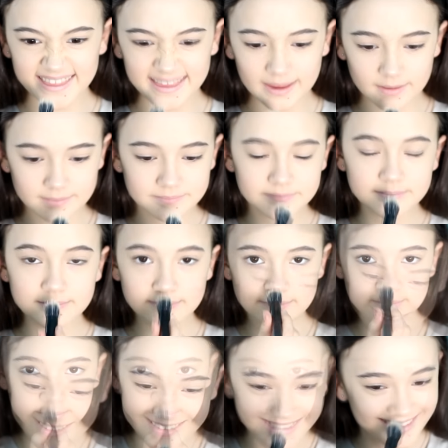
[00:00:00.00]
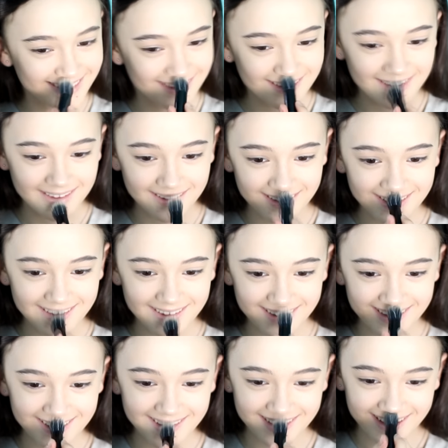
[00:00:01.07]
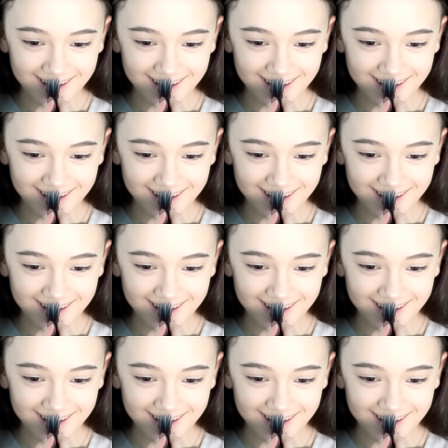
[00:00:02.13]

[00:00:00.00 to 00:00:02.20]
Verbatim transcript: your Cupid's bow to make your